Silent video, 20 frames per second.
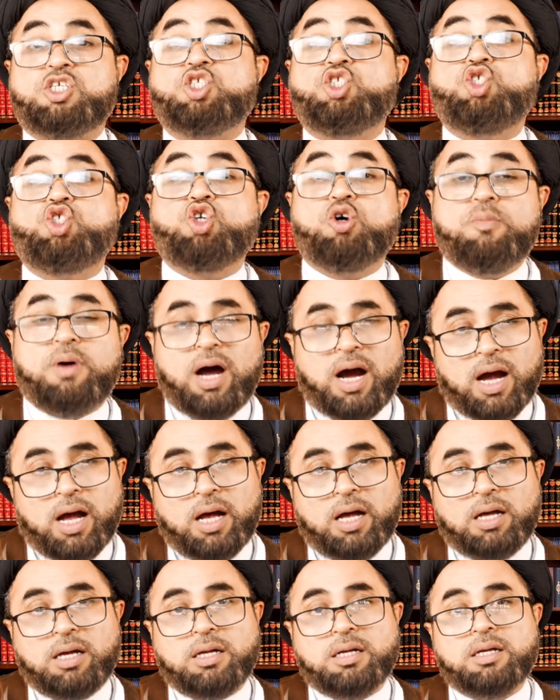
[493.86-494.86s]

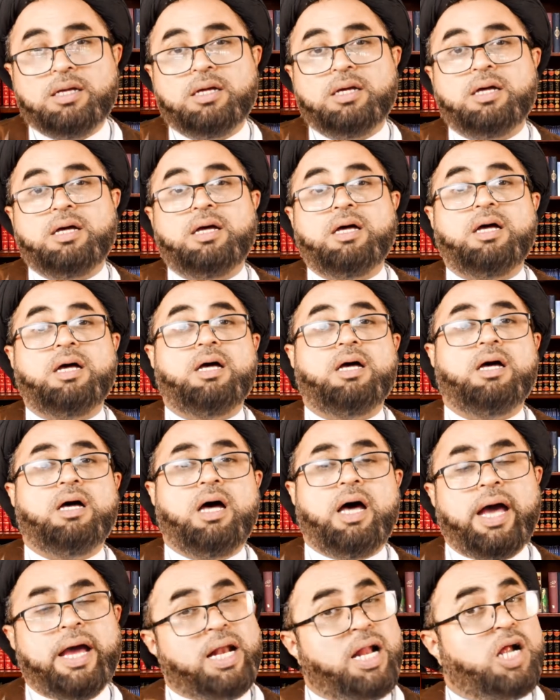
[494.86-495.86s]
Jumu'ah,
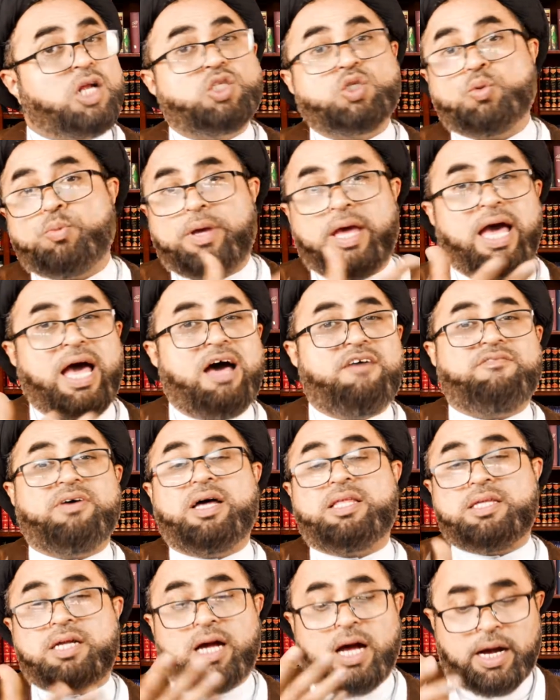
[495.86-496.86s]
and also we have
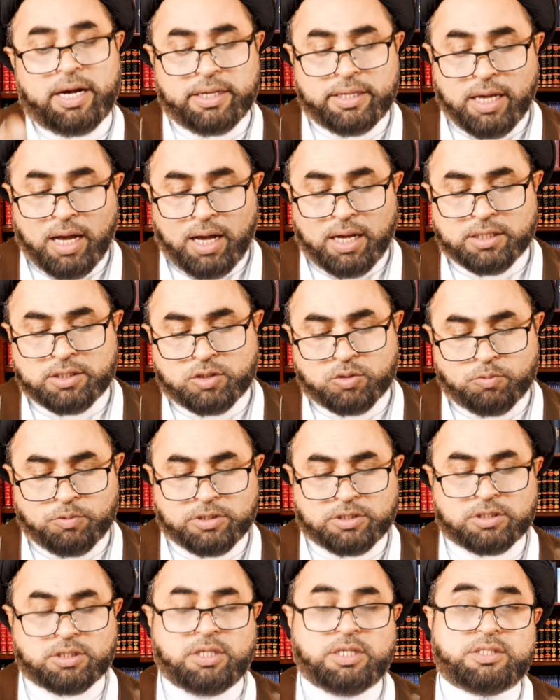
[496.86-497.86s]
other A'yad,
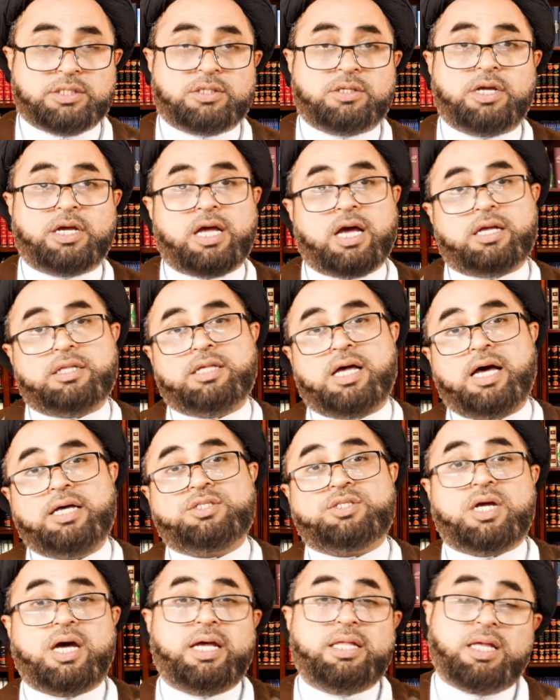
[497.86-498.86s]
which is
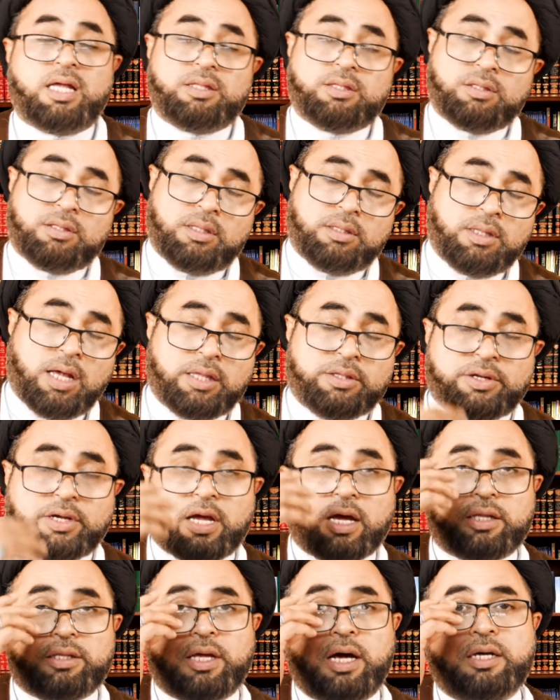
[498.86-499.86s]
recognized and
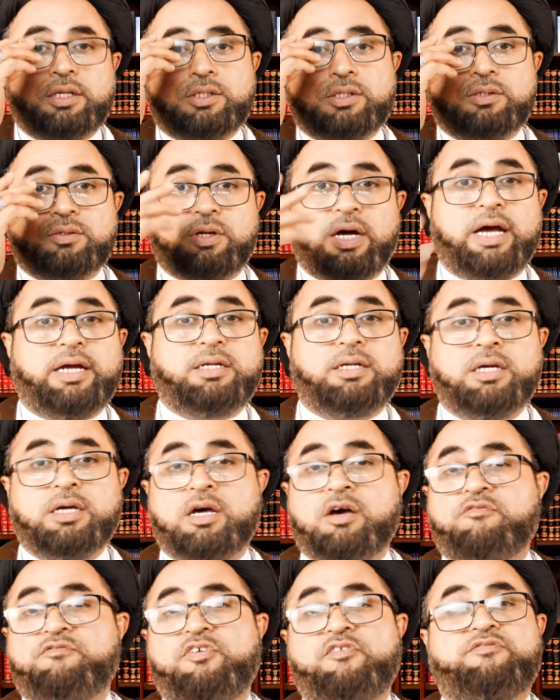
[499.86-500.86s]
non-recognized, right?
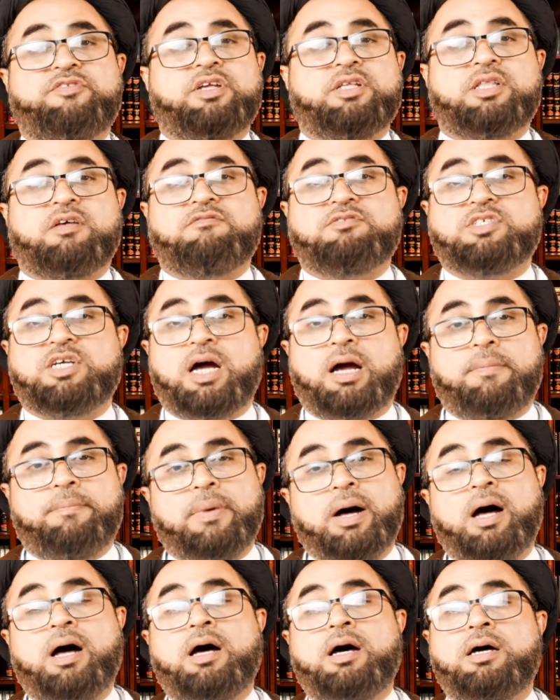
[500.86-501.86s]
15th of
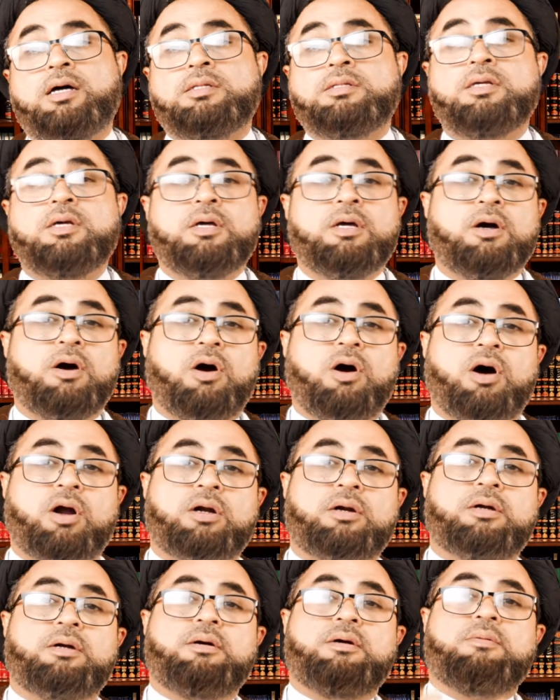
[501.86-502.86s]
Sha'ban,
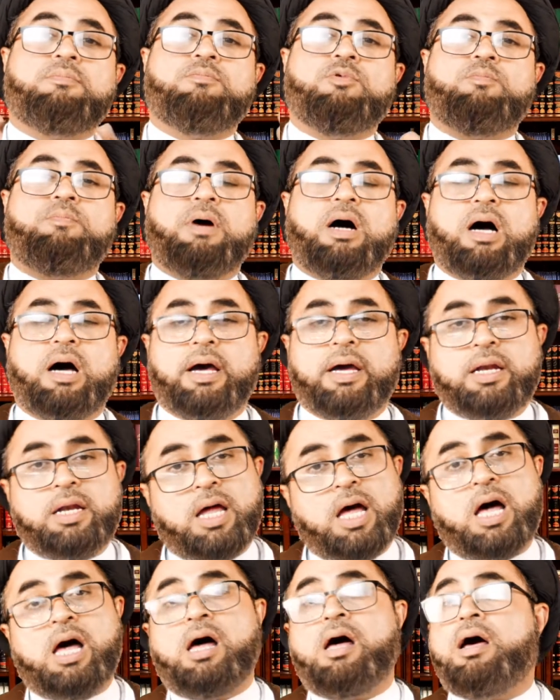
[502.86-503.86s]
or
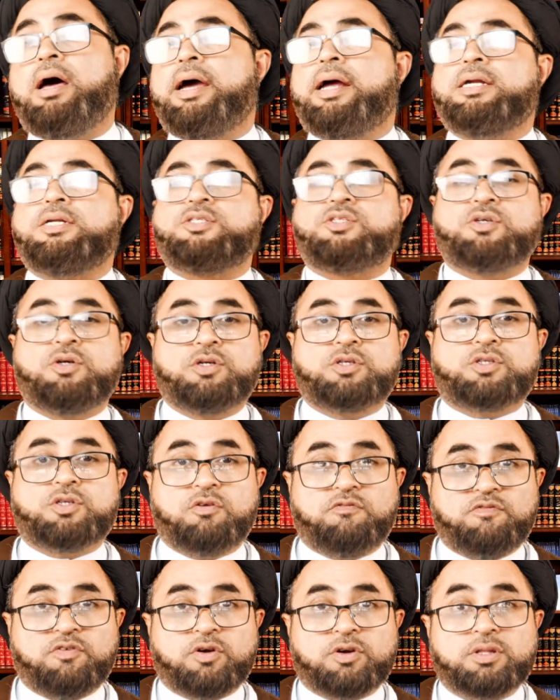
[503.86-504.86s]
Mubahila, and so on and
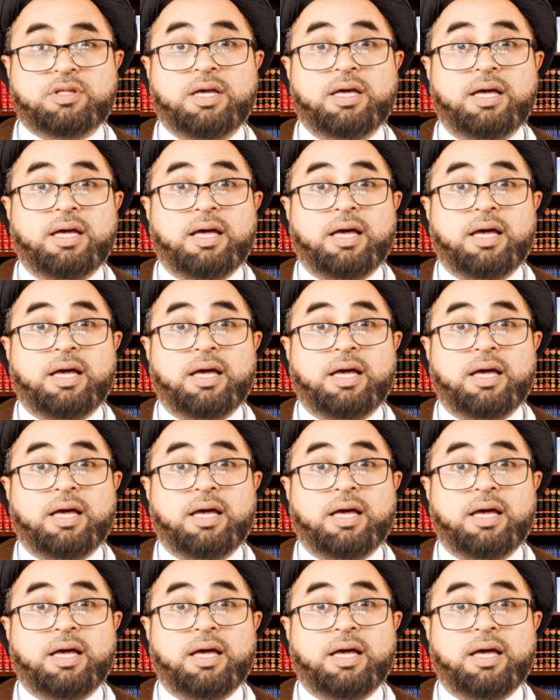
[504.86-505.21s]
so forth.